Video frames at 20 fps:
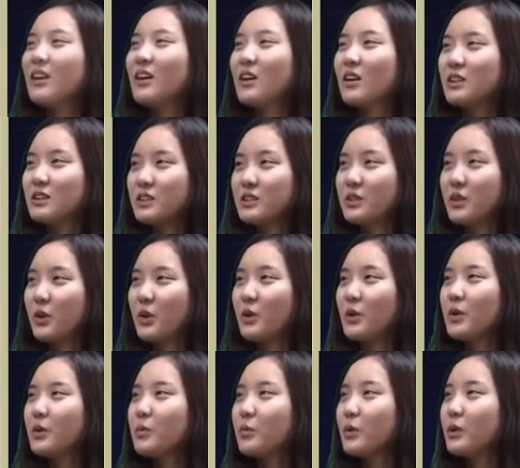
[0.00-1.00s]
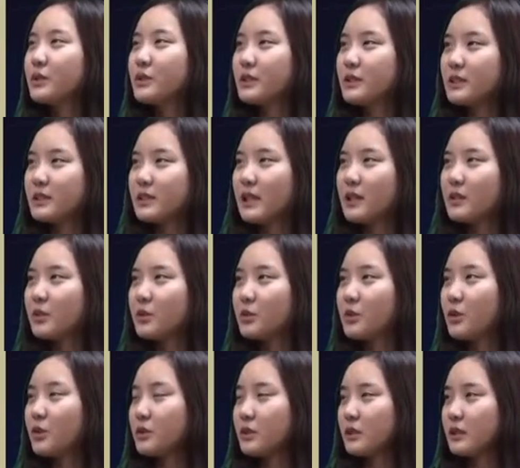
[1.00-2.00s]
Also, most
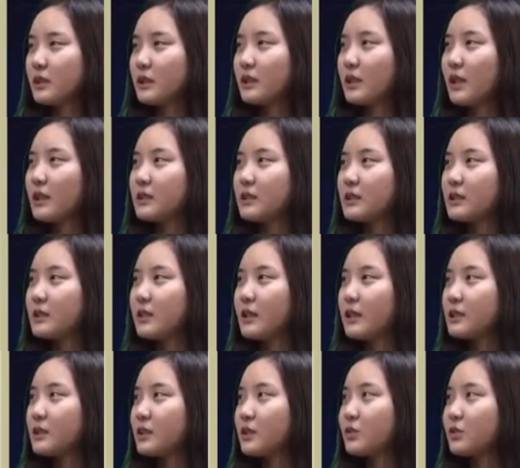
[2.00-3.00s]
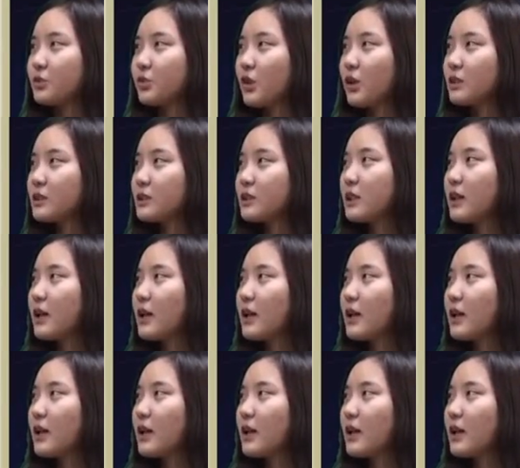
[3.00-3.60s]
cytotoxic anti-cancer drugs